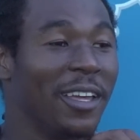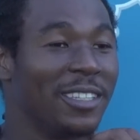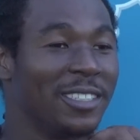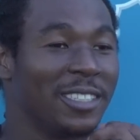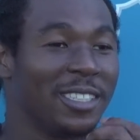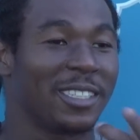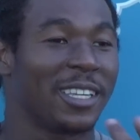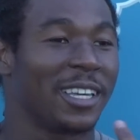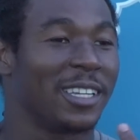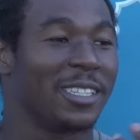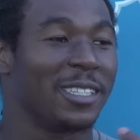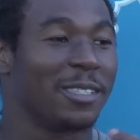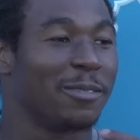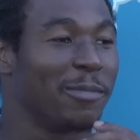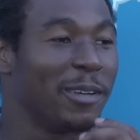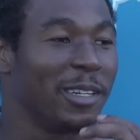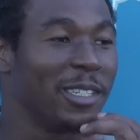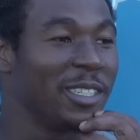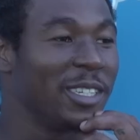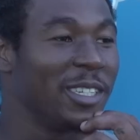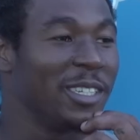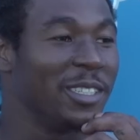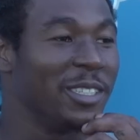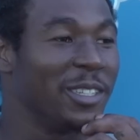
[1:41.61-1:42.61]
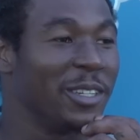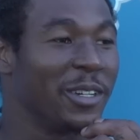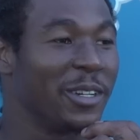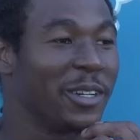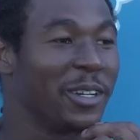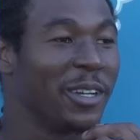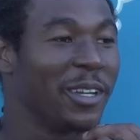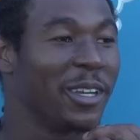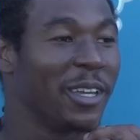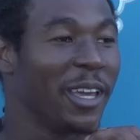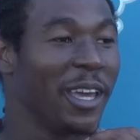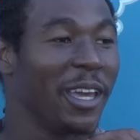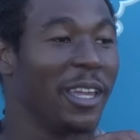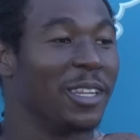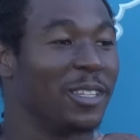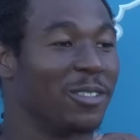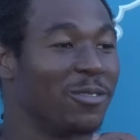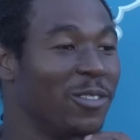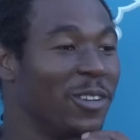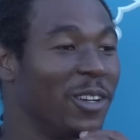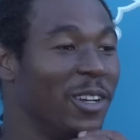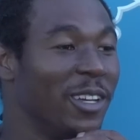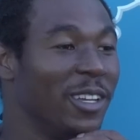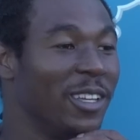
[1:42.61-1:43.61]
just because it's much easier and it's
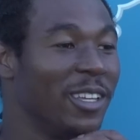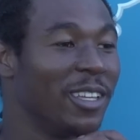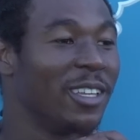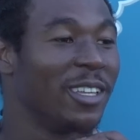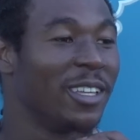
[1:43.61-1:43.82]
fun.